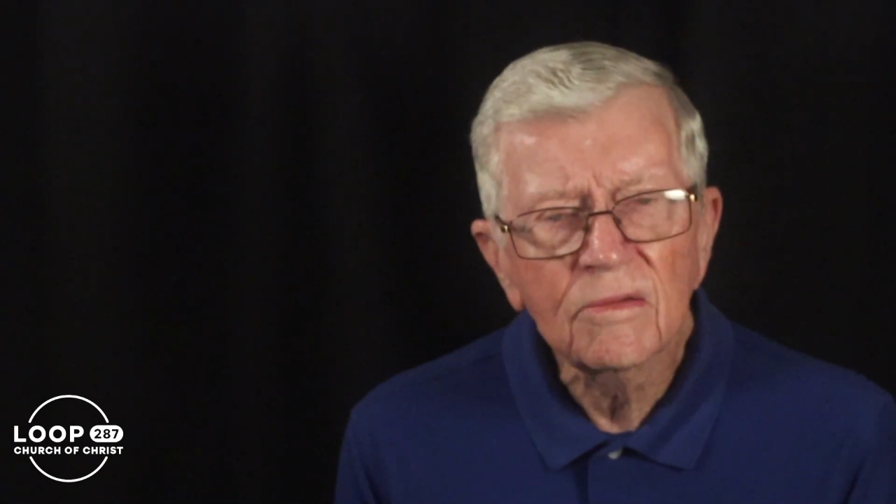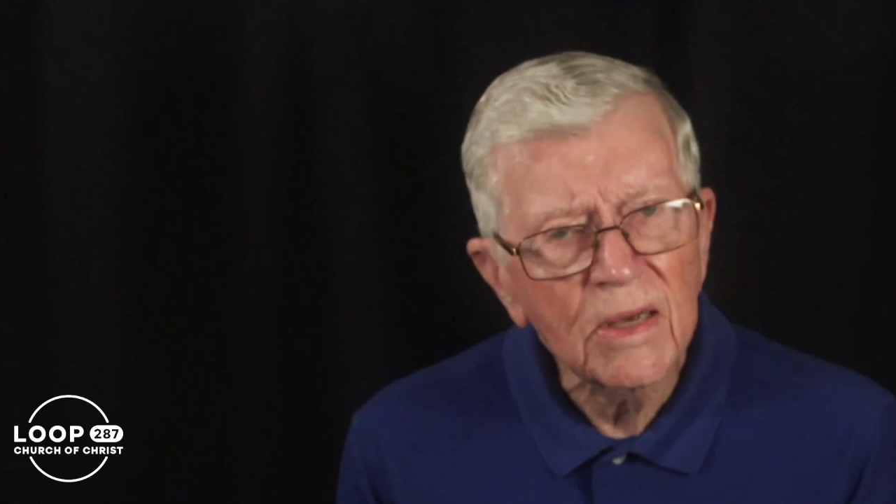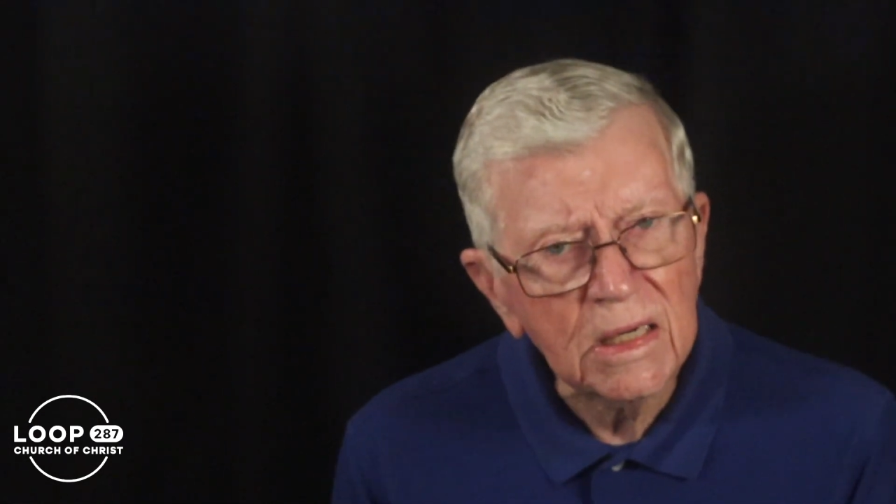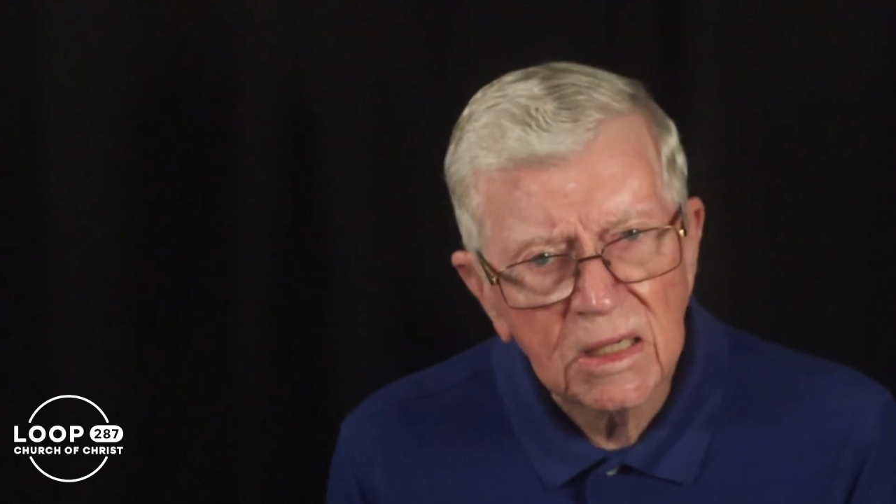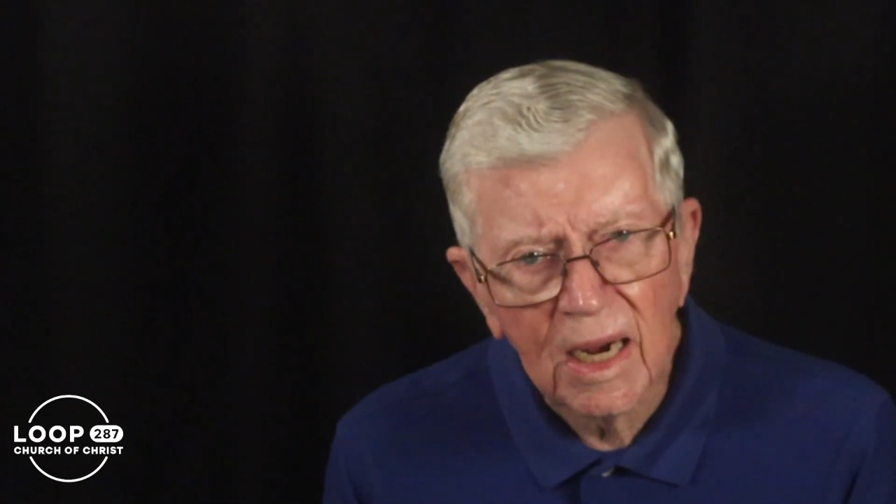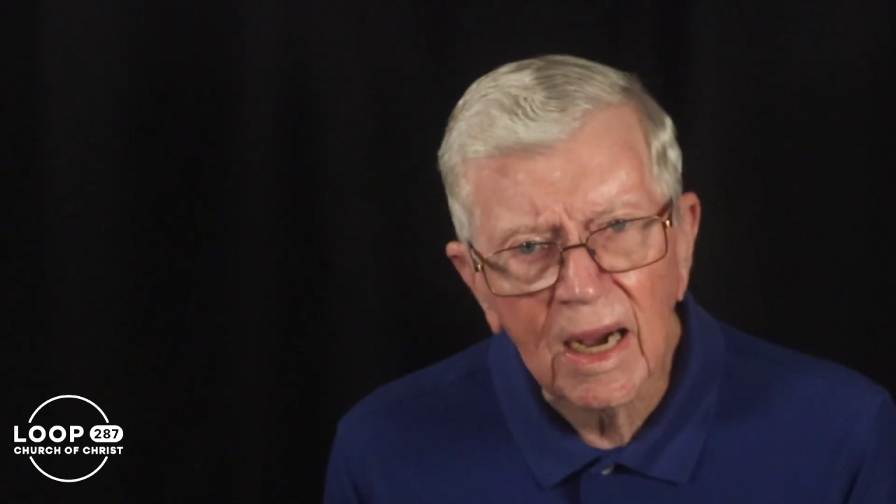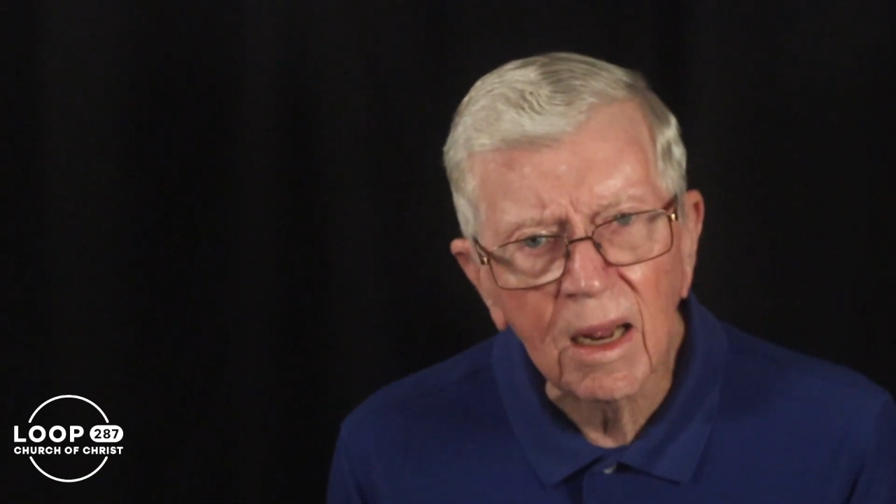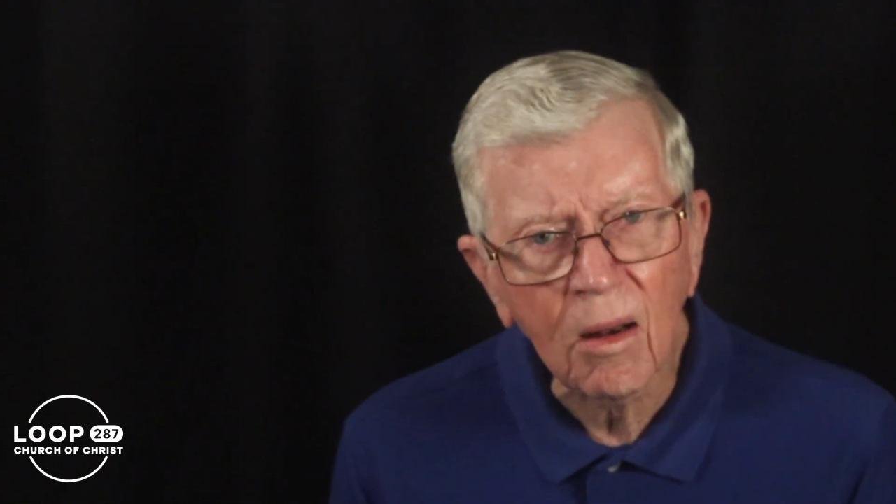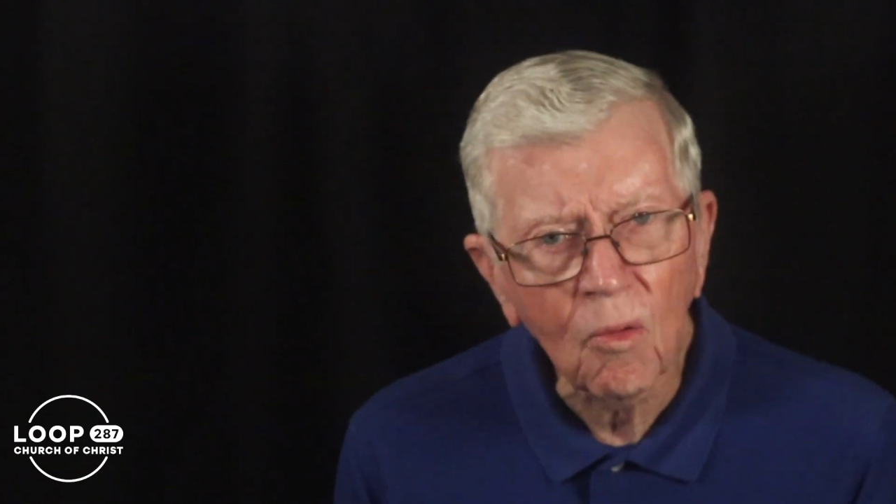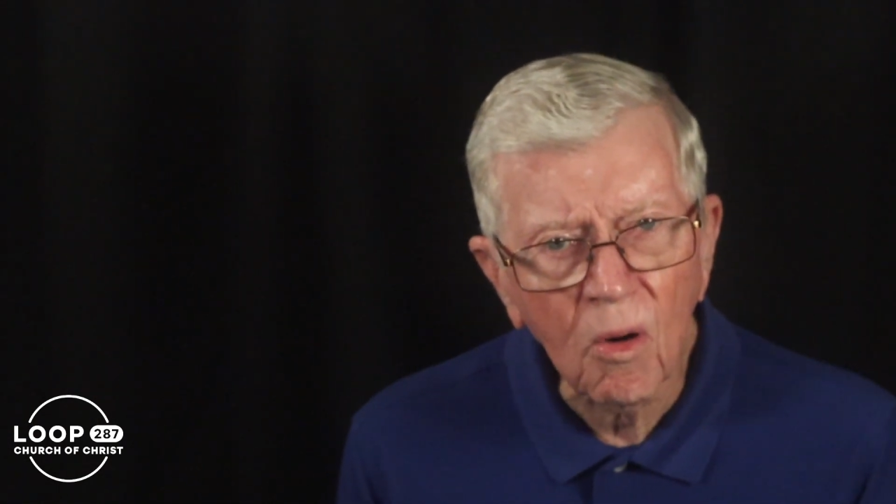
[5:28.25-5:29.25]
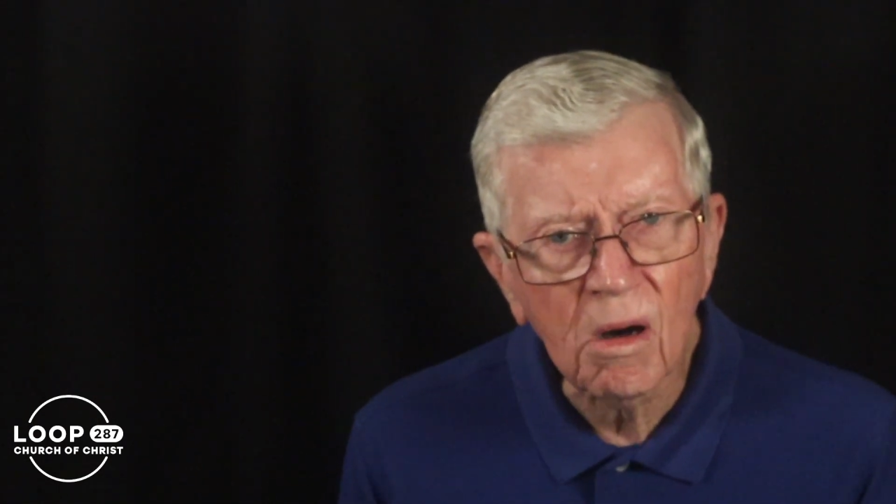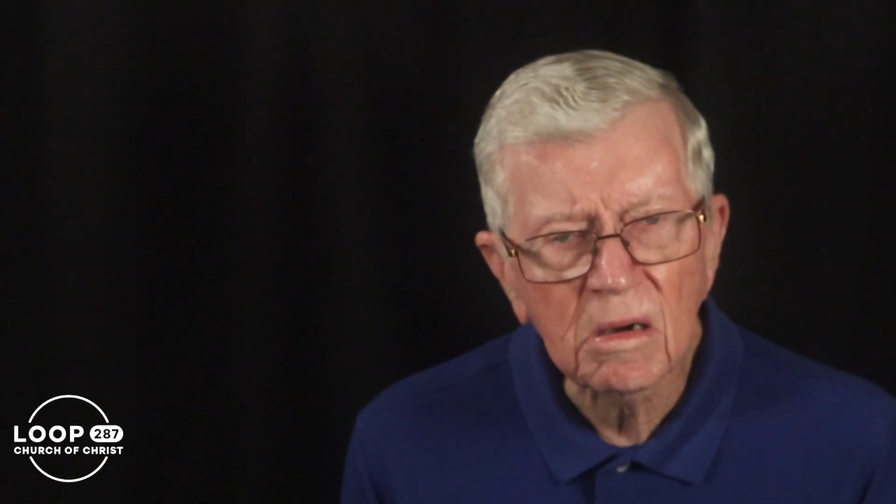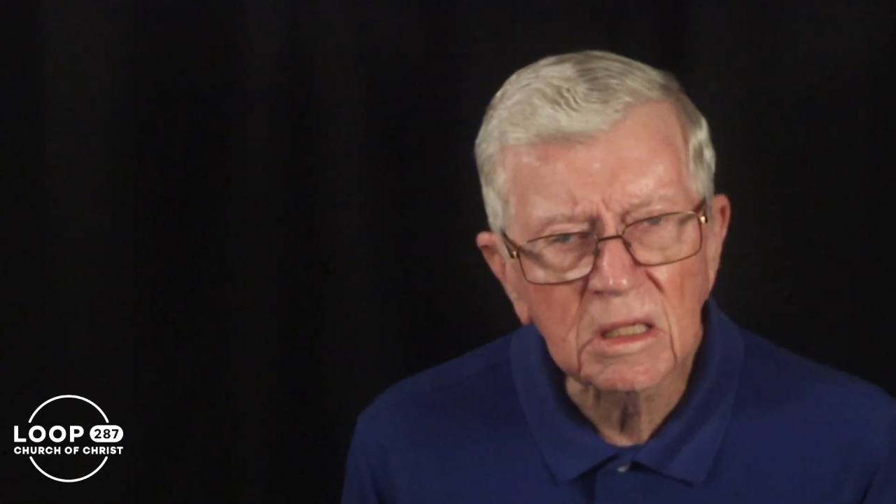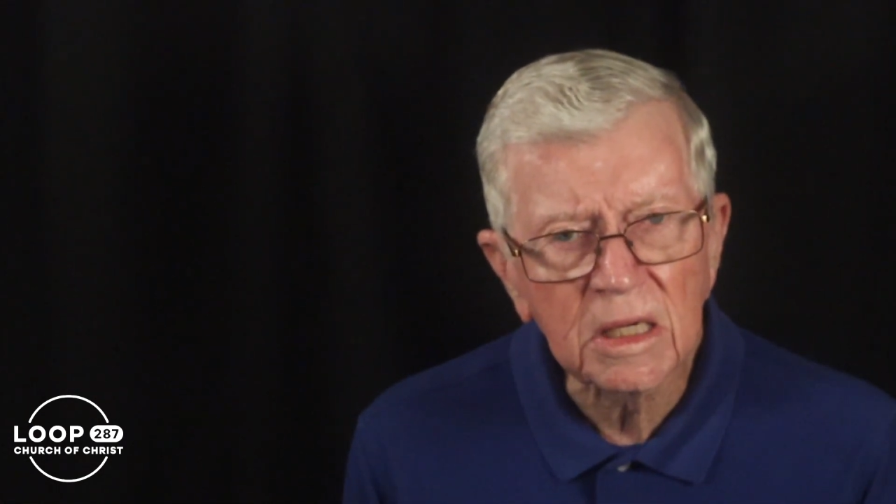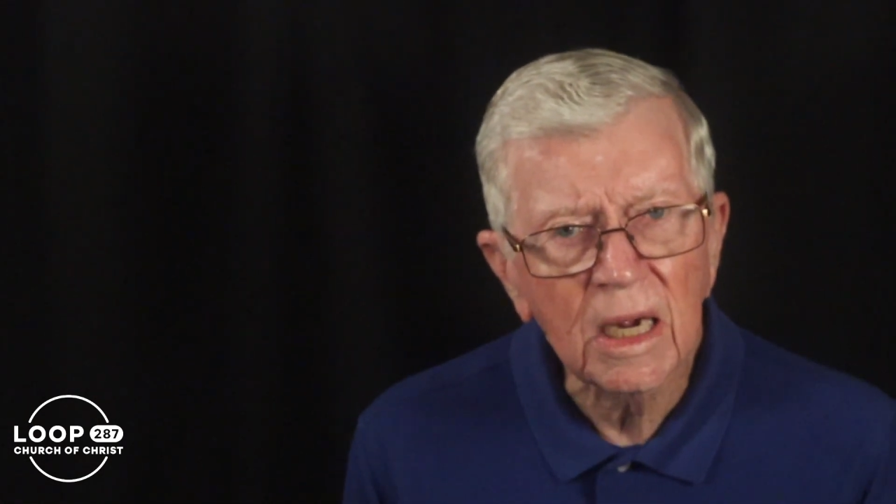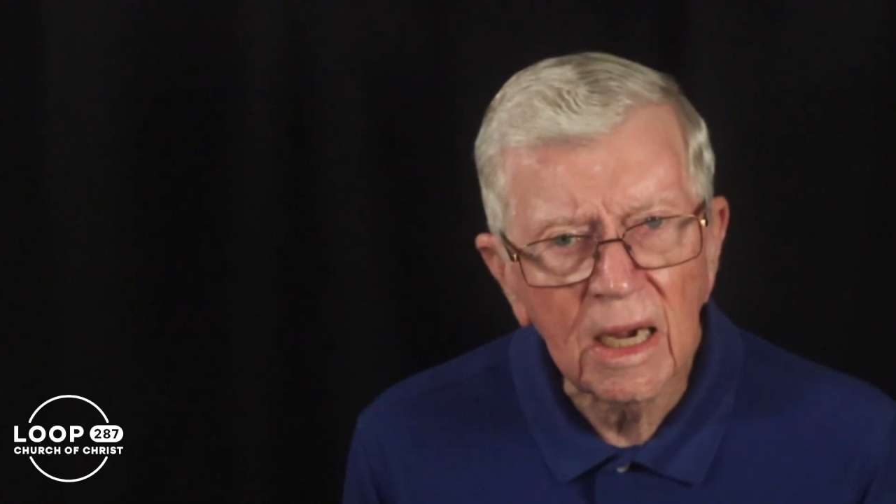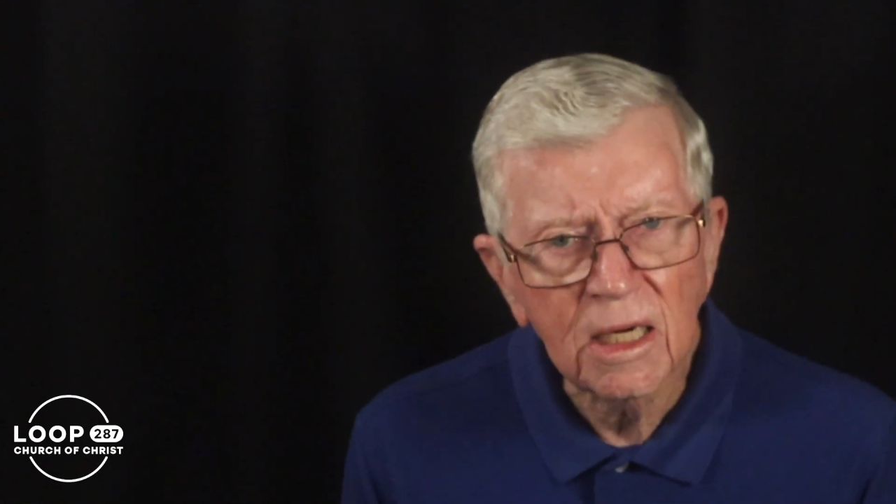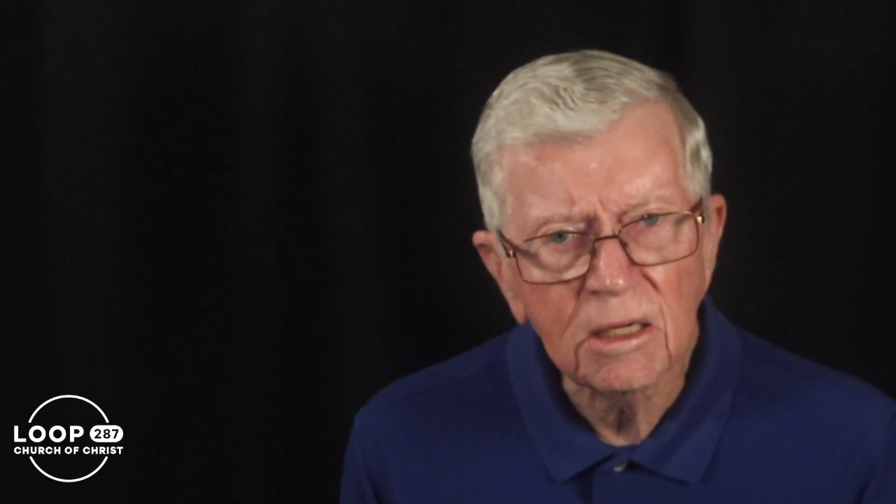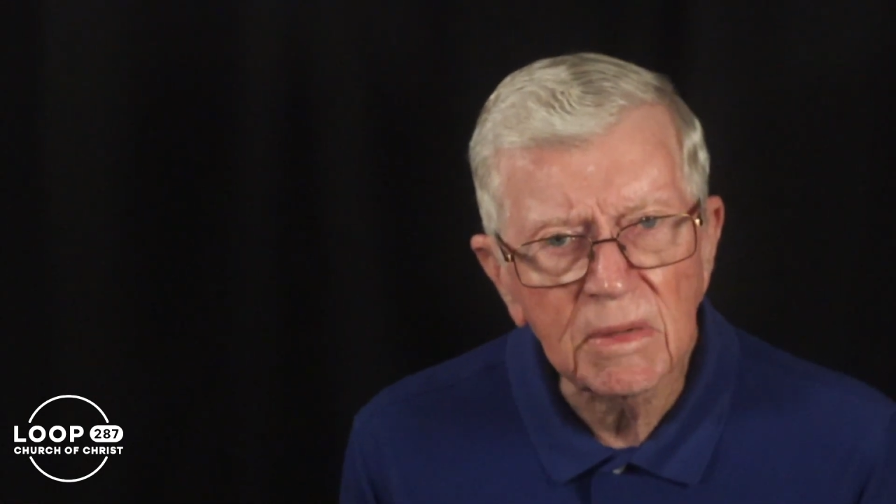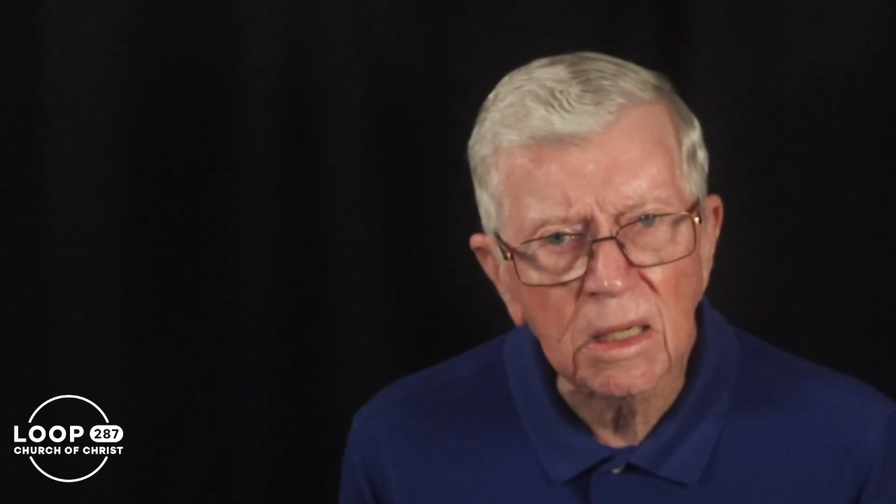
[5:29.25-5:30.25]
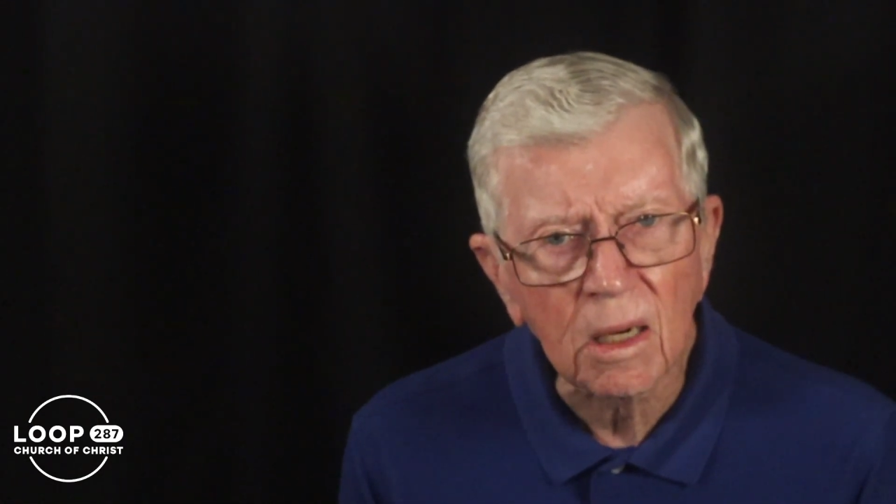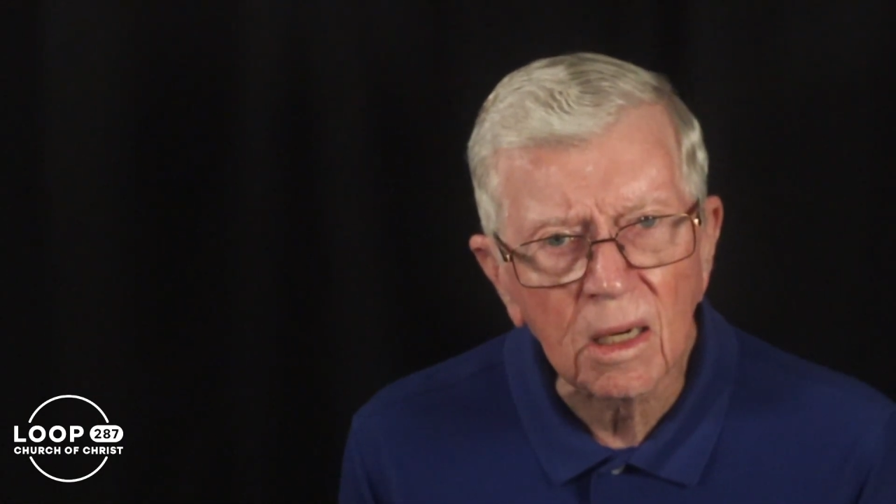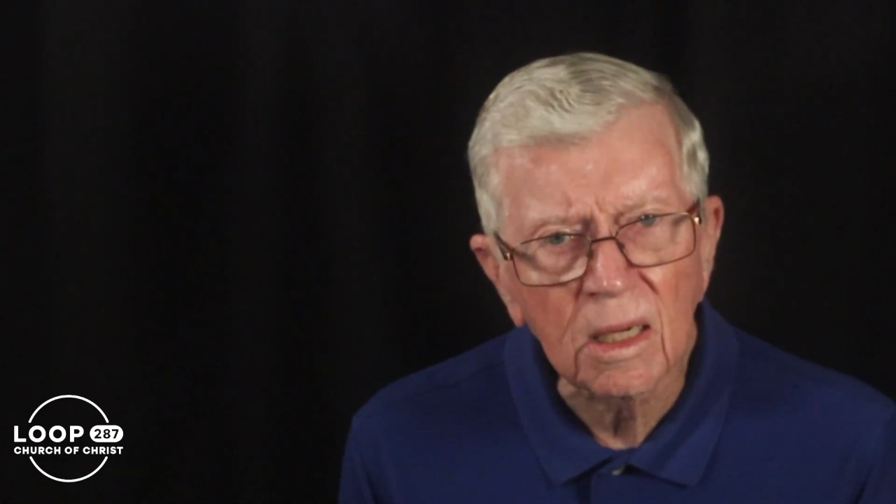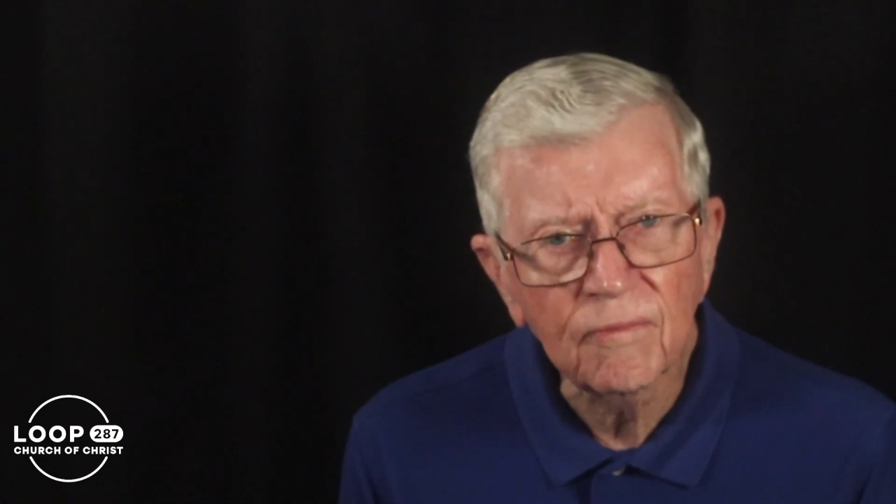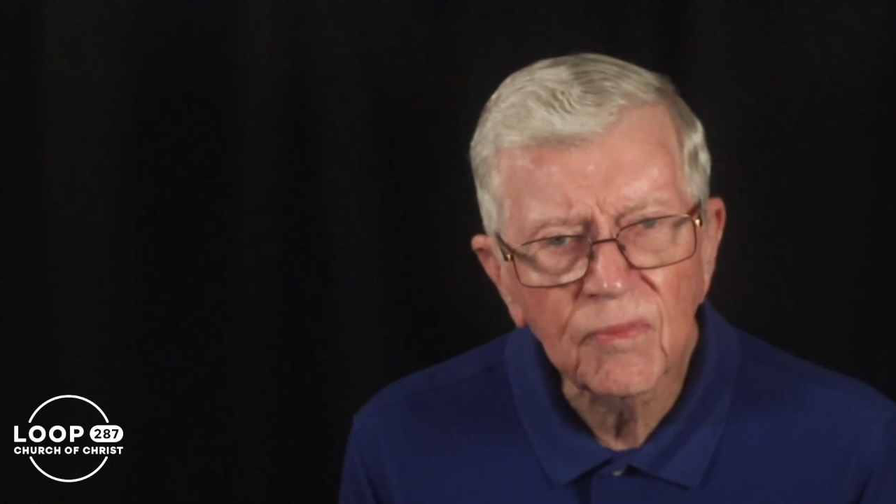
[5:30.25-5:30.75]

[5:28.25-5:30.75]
That child was Ishmael.